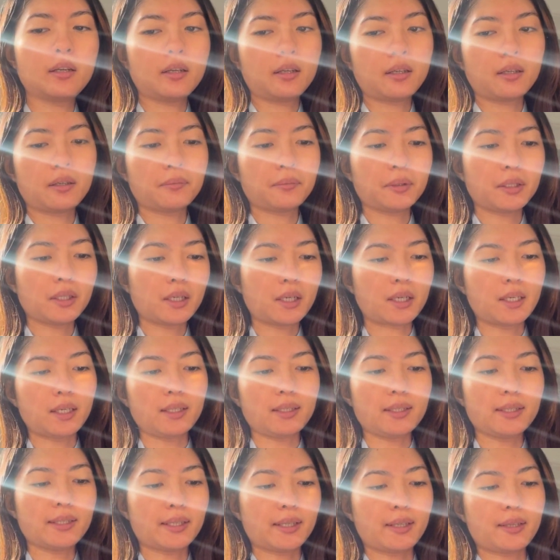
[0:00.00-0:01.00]
I
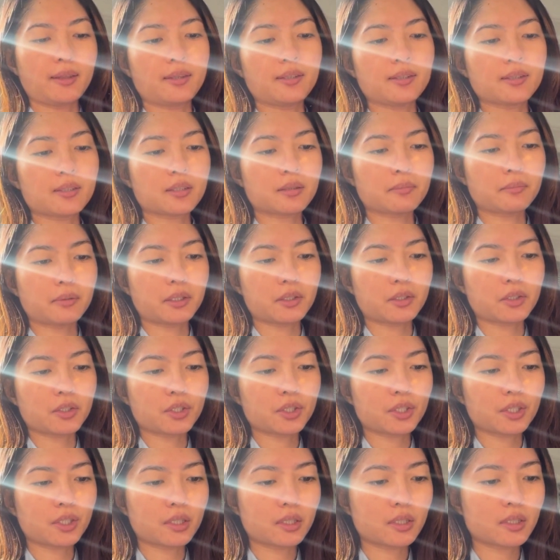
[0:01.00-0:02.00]
hardly get this
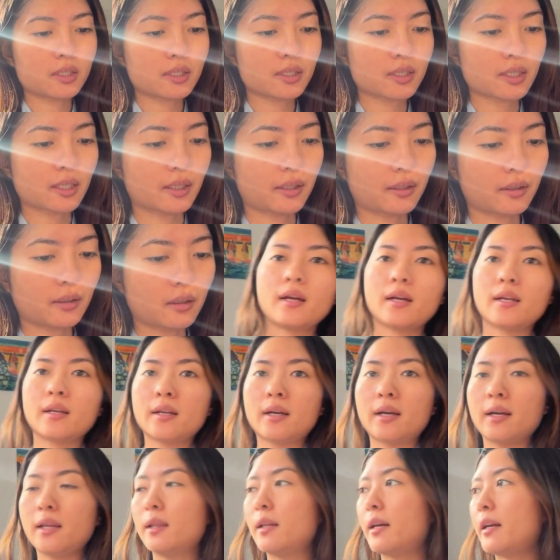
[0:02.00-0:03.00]
much sun, and
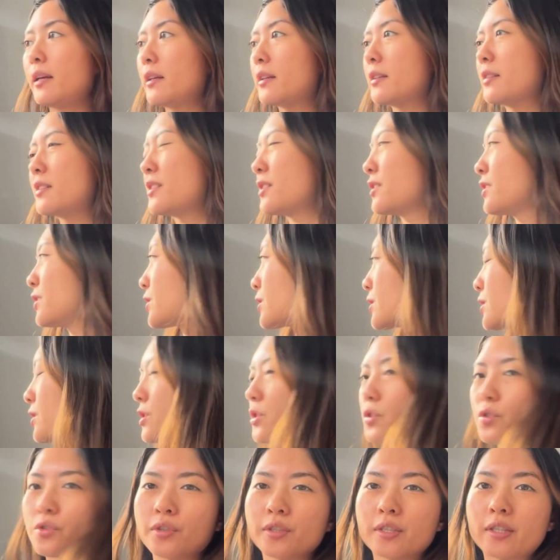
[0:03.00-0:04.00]
I like to
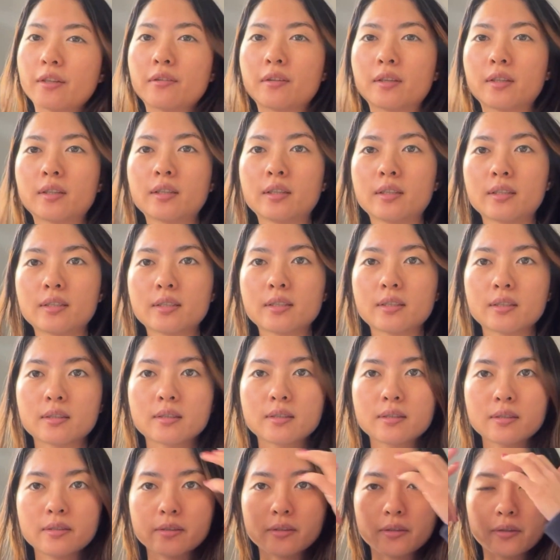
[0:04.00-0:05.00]
just draw down the
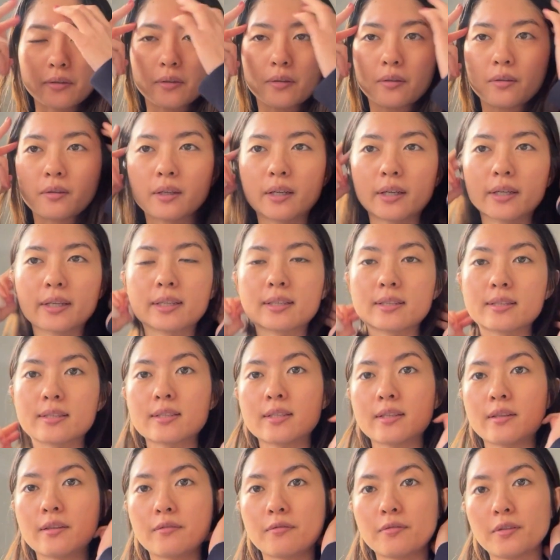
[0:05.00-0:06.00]
curtains so I can
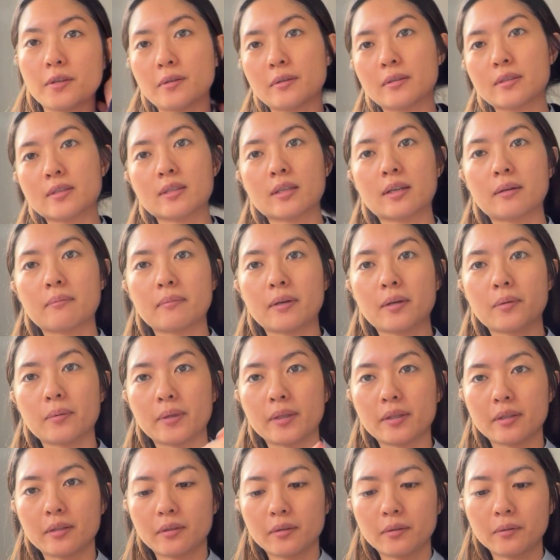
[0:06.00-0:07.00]
see the view outside my
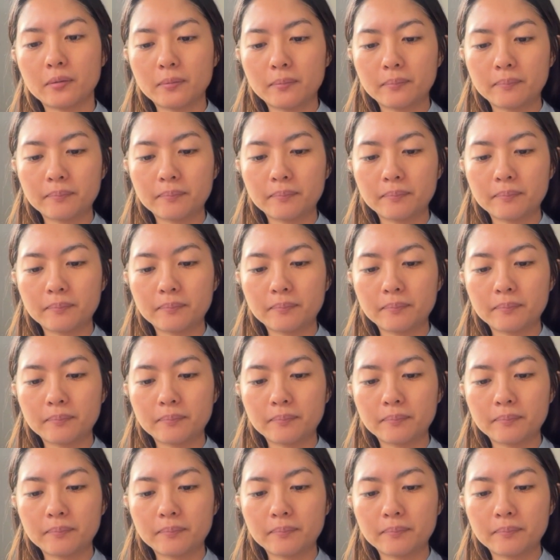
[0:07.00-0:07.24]
window.